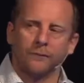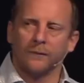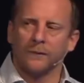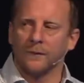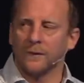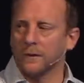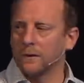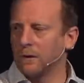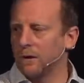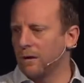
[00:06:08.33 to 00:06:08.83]

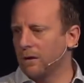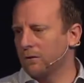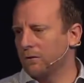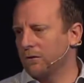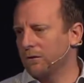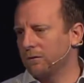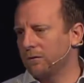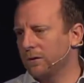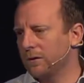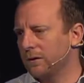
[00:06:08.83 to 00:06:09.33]
the loss
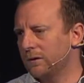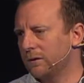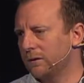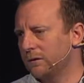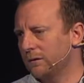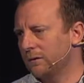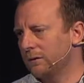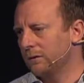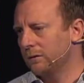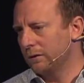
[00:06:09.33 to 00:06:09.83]
of a
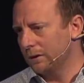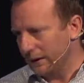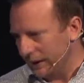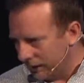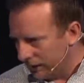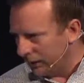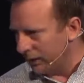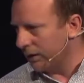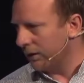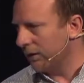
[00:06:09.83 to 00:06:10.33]

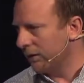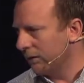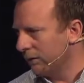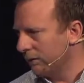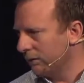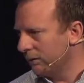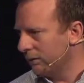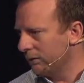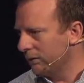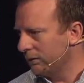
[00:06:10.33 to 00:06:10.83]
leader
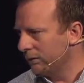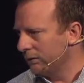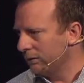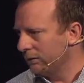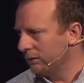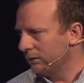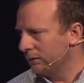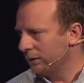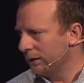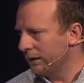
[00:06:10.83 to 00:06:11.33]

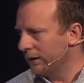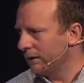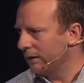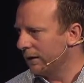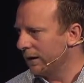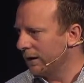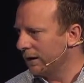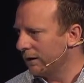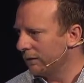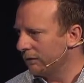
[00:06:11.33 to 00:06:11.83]
in our
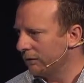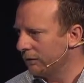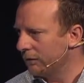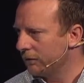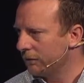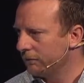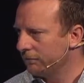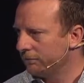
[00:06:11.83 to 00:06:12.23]
lives.